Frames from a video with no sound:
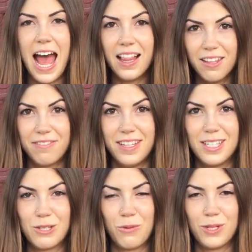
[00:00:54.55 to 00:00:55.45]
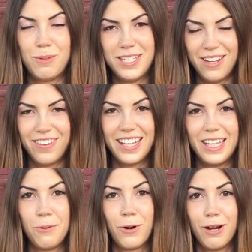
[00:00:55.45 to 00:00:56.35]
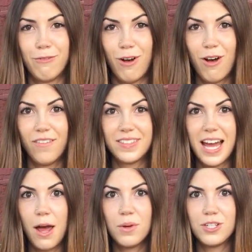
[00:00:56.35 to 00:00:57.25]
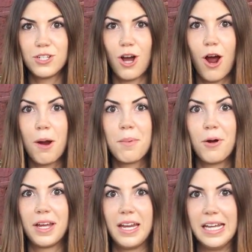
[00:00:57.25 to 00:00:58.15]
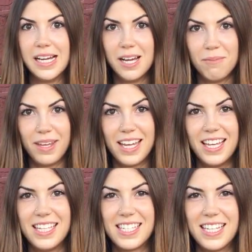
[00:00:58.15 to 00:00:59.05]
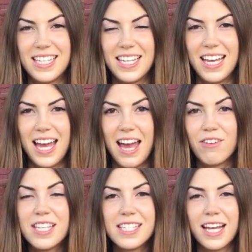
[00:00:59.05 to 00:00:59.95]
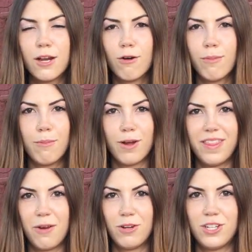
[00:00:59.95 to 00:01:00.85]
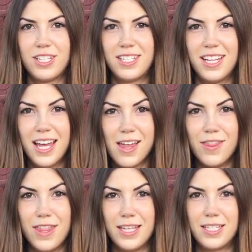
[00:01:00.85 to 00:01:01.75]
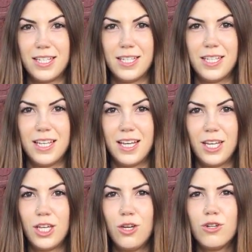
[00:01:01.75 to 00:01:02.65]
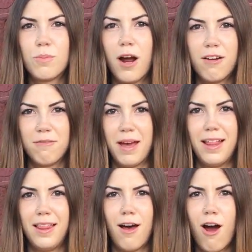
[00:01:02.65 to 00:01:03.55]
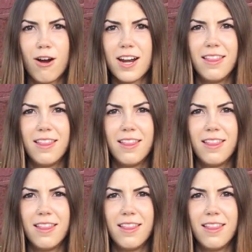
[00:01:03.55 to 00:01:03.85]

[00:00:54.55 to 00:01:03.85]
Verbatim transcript: elephants specifically were involved, I was just heartbroken because ever since I can remember, they were just this huge part of my heart